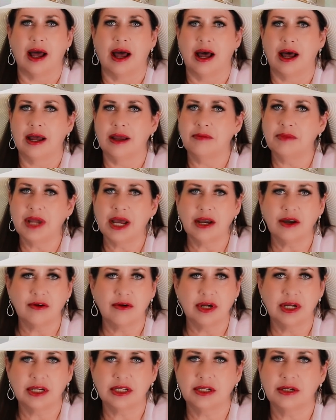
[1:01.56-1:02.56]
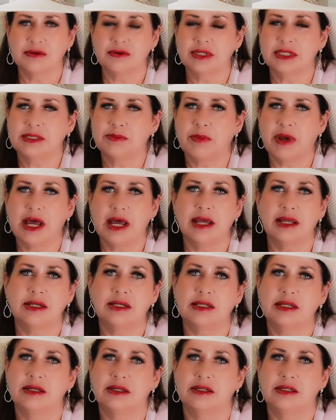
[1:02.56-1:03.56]
I'm not going to
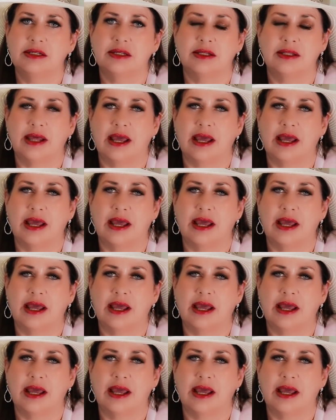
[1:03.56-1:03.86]
respond to